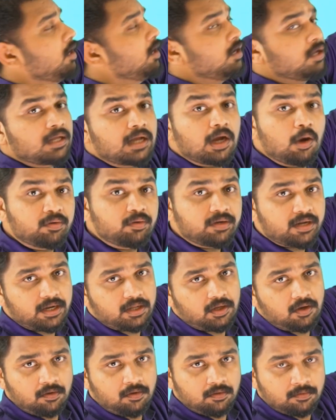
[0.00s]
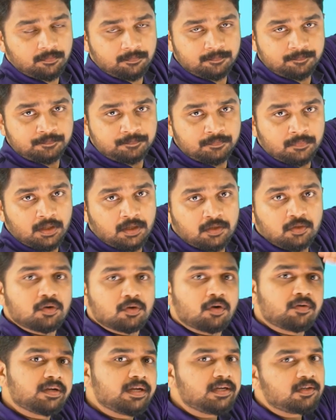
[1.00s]
counter ion, you
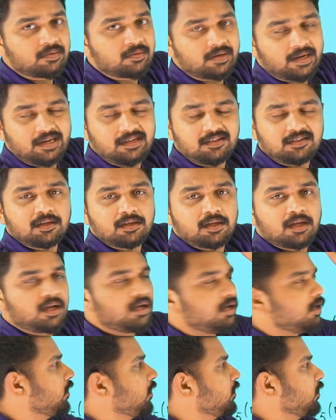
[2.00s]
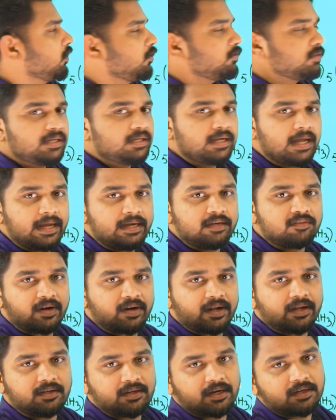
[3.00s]
don't need to write the di,
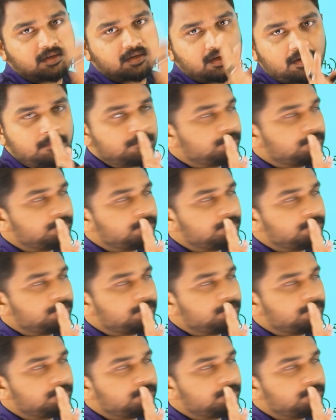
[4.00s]
tri, tetra.